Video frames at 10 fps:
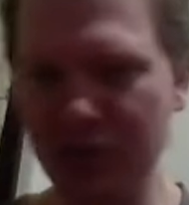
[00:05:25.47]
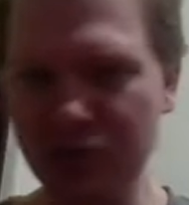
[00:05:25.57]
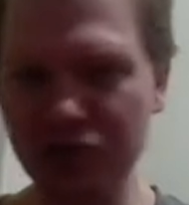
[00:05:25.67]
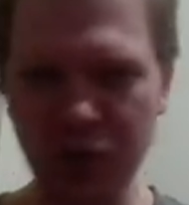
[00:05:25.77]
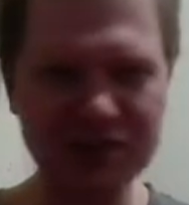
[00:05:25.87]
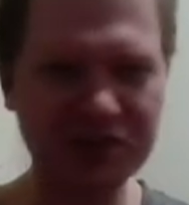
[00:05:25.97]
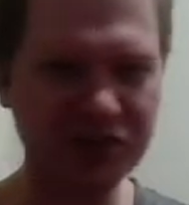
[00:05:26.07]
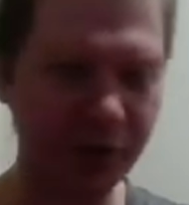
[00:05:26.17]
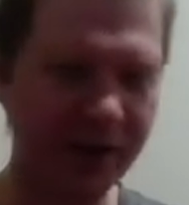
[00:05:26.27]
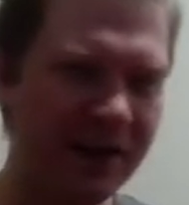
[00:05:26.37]
Troll
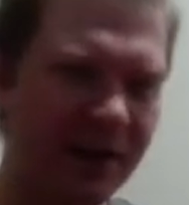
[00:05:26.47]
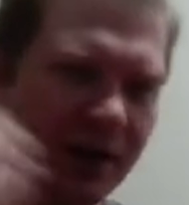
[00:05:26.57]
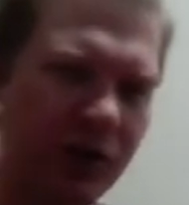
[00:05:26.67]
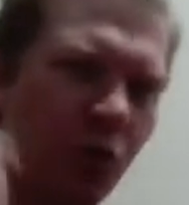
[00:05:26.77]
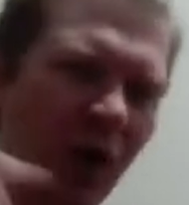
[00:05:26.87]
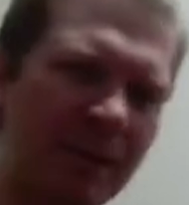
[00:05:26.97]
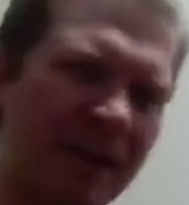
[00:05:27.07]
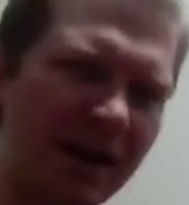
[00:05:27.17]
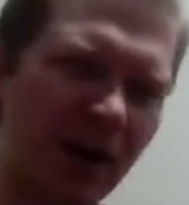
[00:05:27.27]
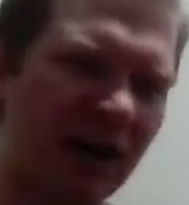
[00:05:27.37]
Centurion, you wipe that
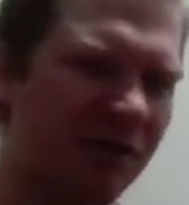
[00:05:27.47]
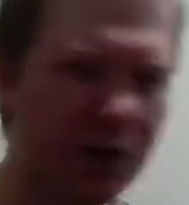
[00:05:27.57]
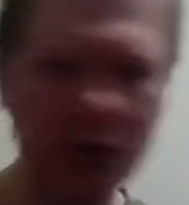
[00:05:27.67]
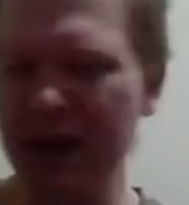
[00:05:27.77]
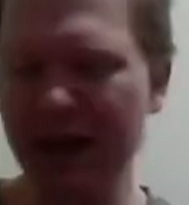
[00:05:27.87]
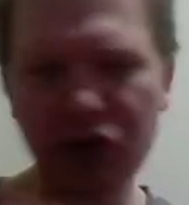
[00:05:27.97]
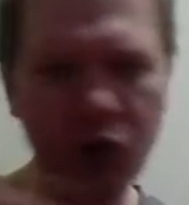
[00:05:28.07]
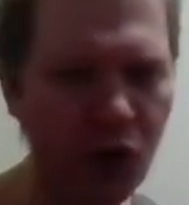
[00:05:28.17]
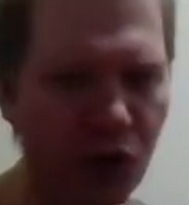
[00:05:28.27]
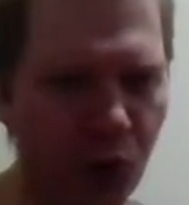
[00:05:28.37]
off, you
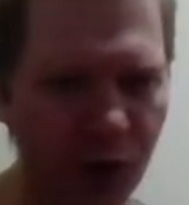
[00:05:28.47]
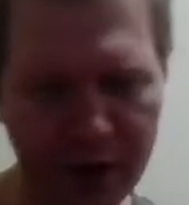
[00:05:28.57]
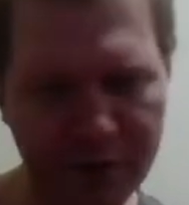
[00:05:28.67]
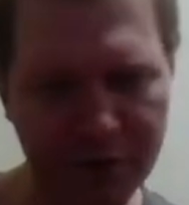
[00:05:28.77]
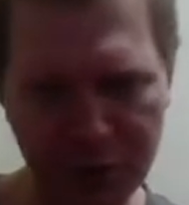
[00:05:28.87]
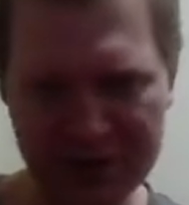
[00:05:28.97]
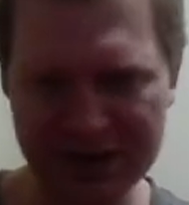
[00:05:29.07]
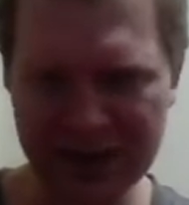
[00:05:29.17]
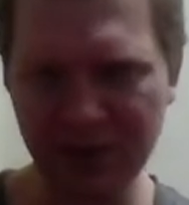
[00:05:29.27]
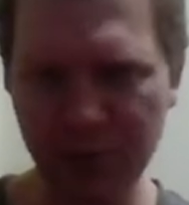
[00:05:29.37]
ignore whatever
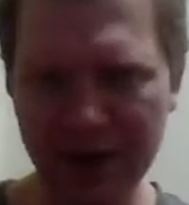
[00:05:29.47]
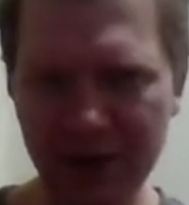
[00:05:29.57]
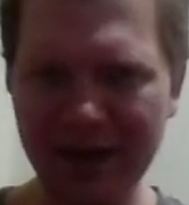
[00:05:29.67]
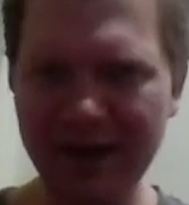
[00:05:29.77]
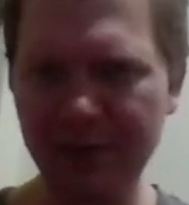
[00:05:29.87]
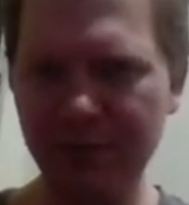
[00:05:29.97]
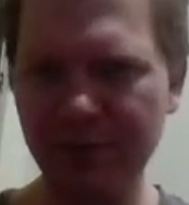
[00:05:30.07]
death rattle they get from